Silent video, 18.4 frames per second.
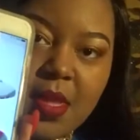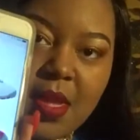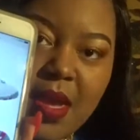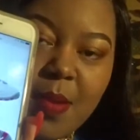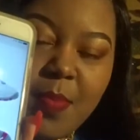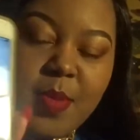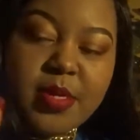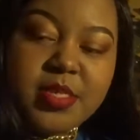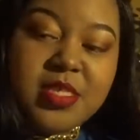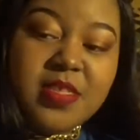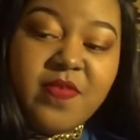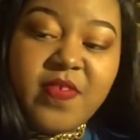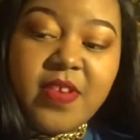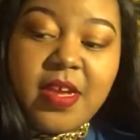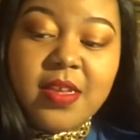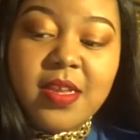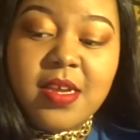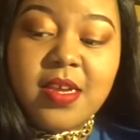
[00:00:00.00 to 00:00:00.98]
I personally
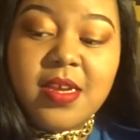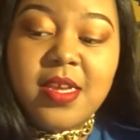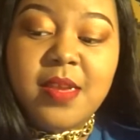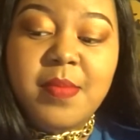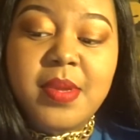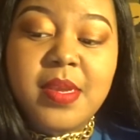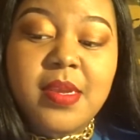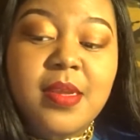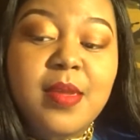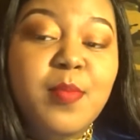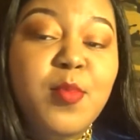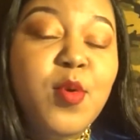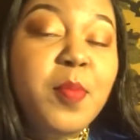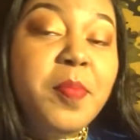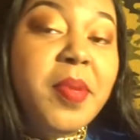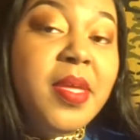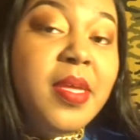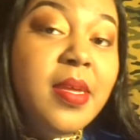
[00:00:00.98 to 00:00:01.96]
feel like they could have been a little
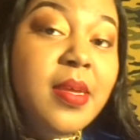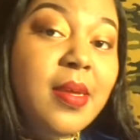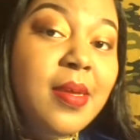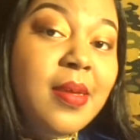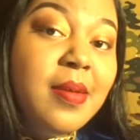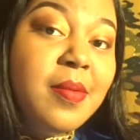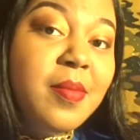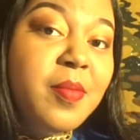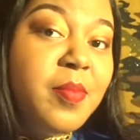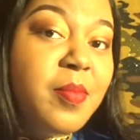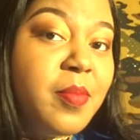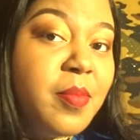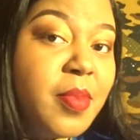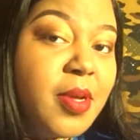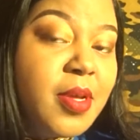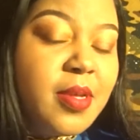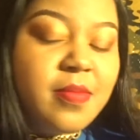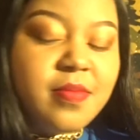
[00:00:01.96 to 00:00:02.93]
more pink,
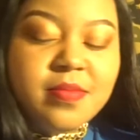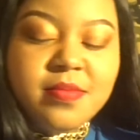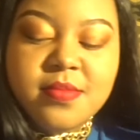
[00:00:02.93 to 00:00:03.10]
but